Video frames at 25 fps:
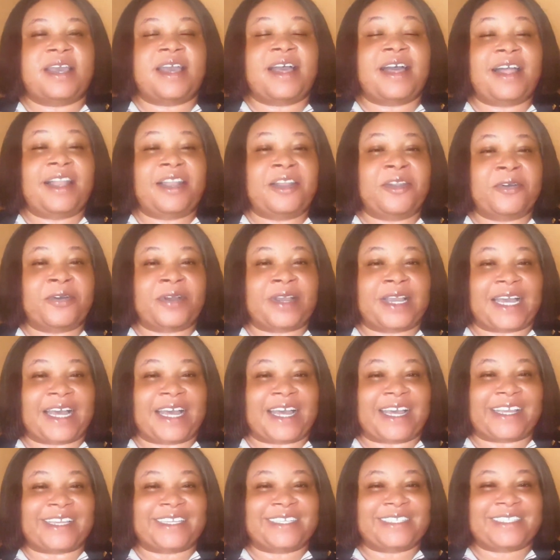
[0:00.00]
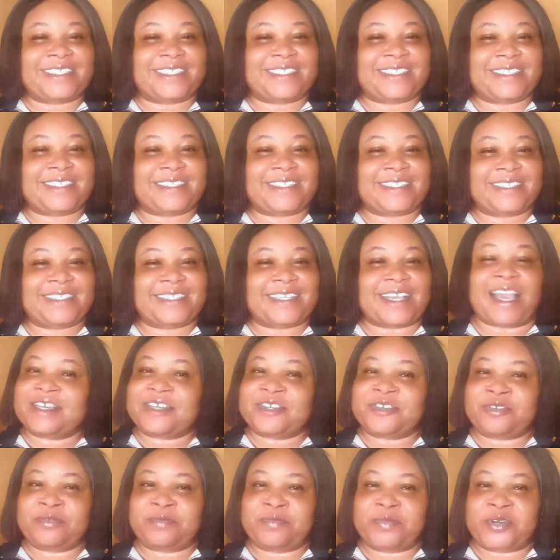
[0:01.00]
Hello guys,
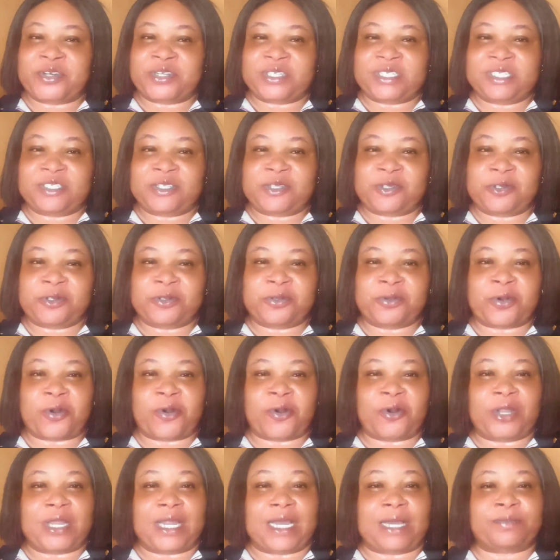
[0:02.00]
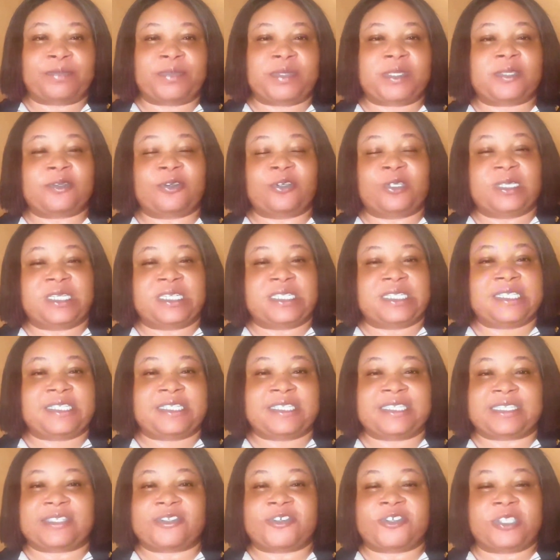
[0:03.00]
good morning to you all. Happy Sunday.
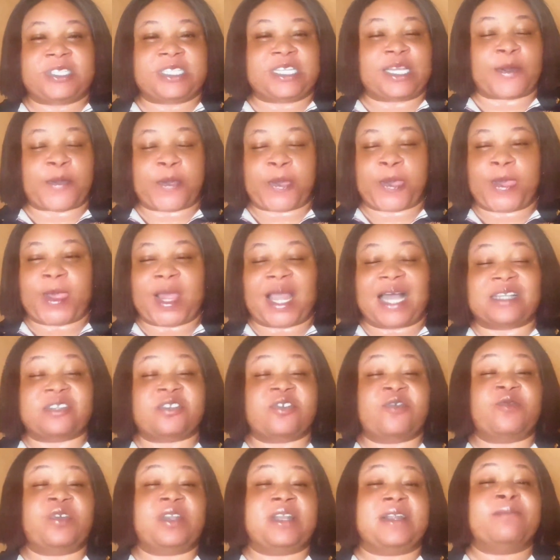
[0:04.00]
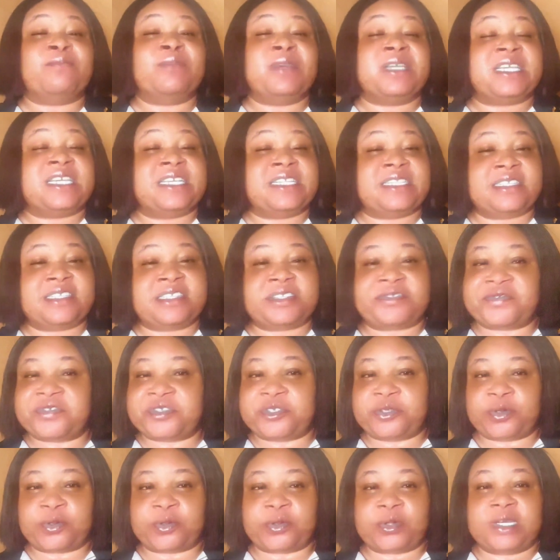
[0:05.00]
This is Sunday as of when I'm making this
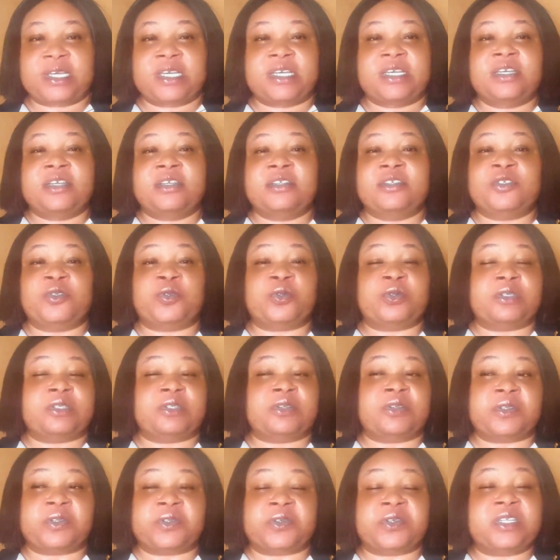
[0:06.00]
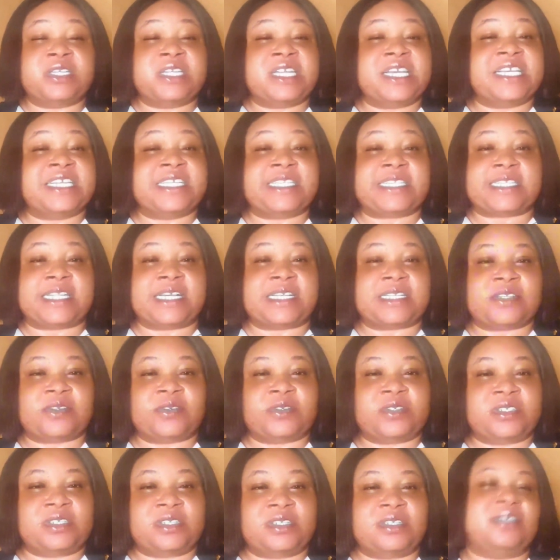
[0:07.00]
video. It was on Sunday, Easter
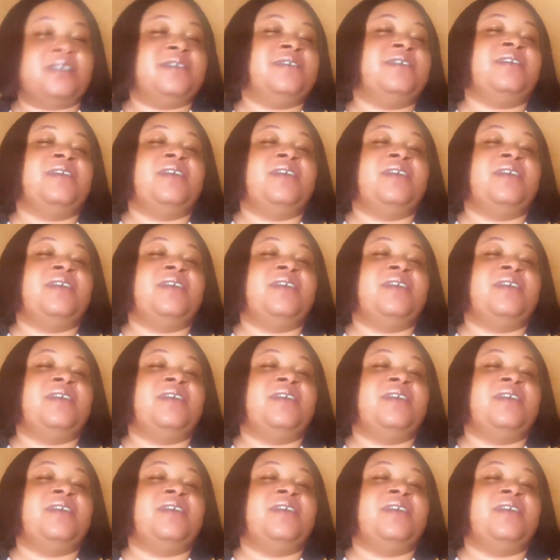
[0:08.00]
Sunday.